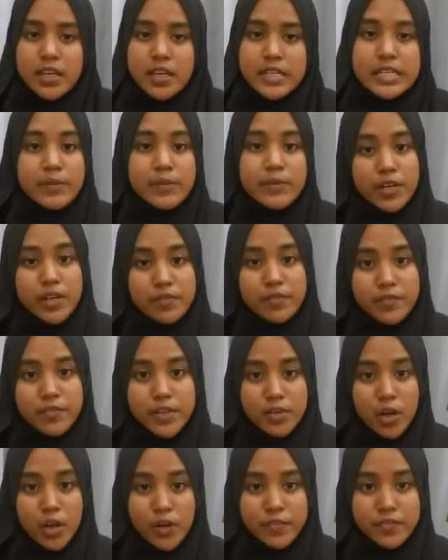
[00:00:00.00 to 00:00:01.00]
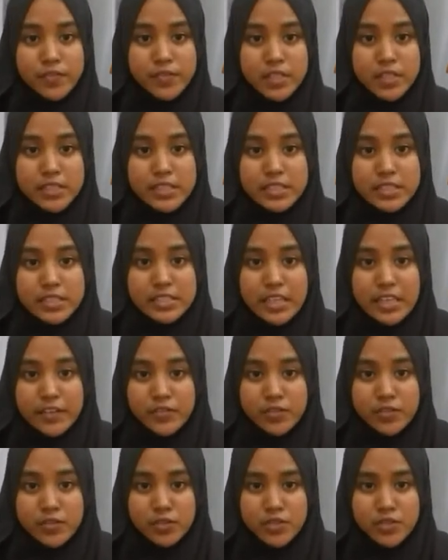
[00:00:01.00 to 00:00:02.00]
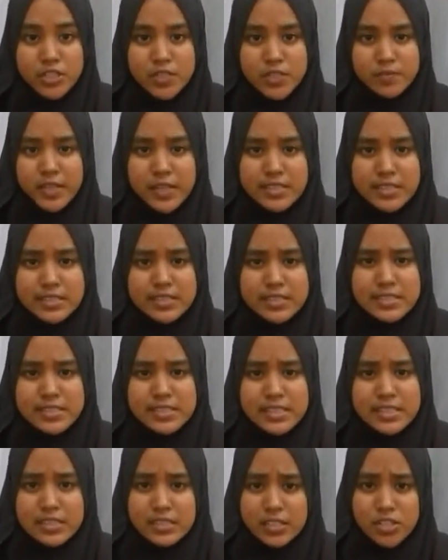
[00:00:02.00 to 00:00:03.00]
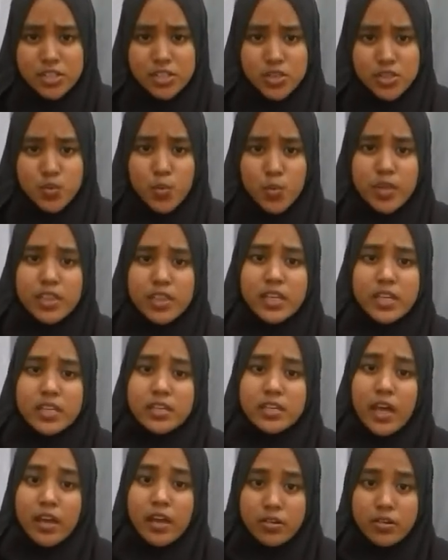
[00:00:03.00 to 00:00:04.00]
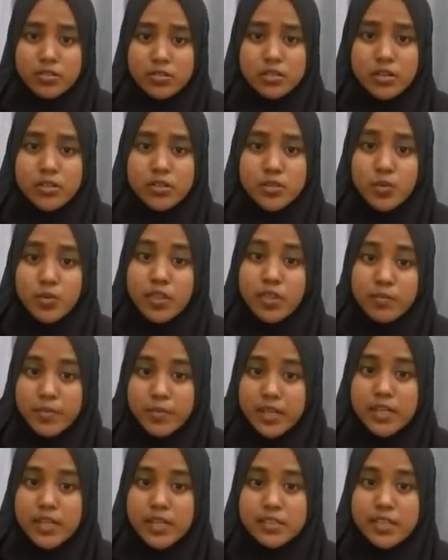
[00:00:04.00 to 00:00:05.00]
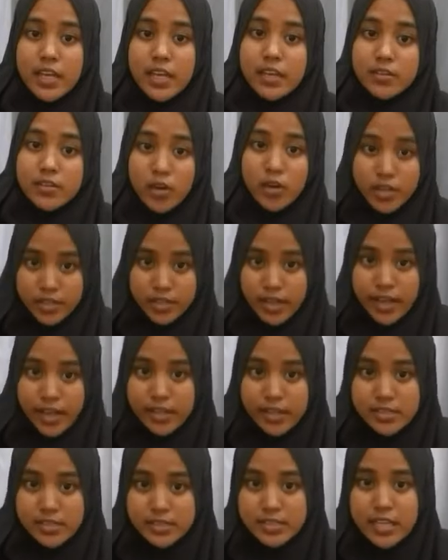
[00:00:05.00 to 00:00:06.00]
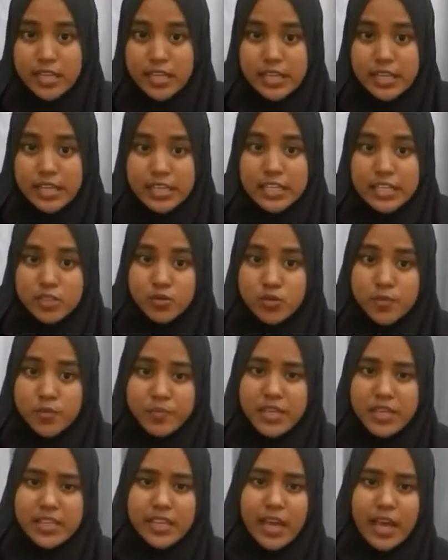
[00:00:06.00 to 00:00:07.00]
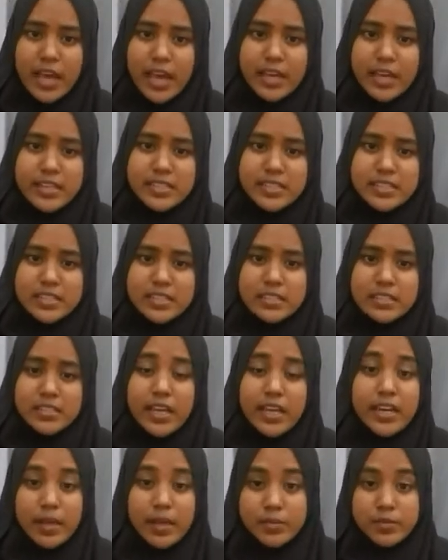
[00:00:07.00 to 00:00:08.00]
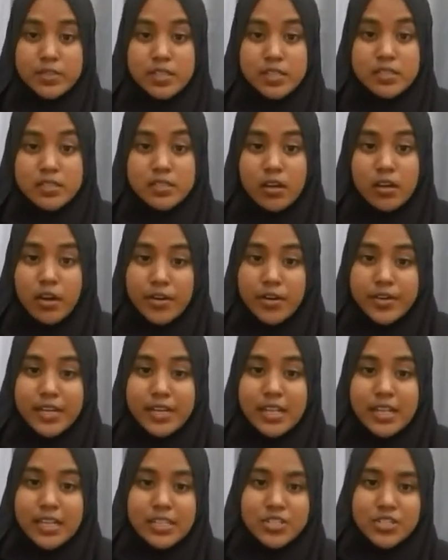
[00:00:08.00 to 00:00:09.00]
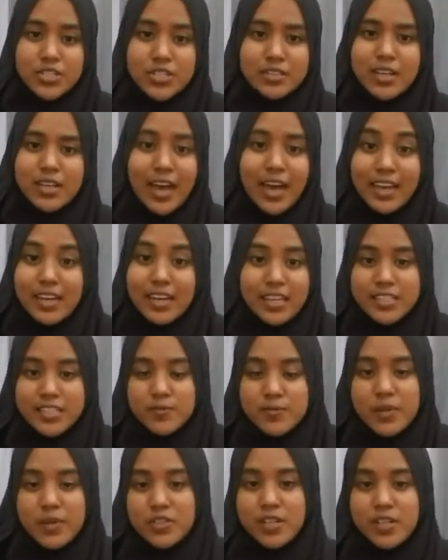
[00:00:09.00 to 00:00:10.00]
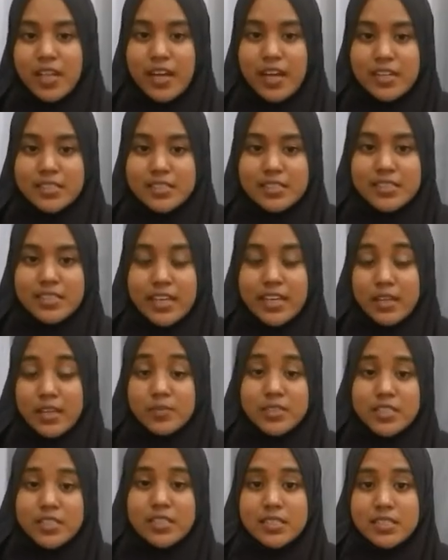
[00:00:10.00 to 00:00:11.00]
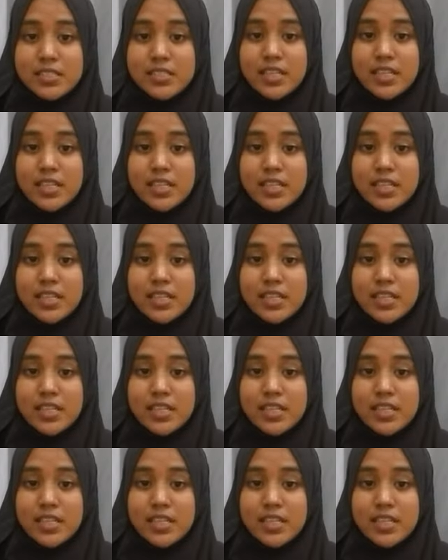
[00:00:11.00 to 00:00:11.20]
The modern view of turtle evolution places turtles within the Archosaurus with birds and crocodiles. This would mean that the anapsids are really just highly specialized diapsids.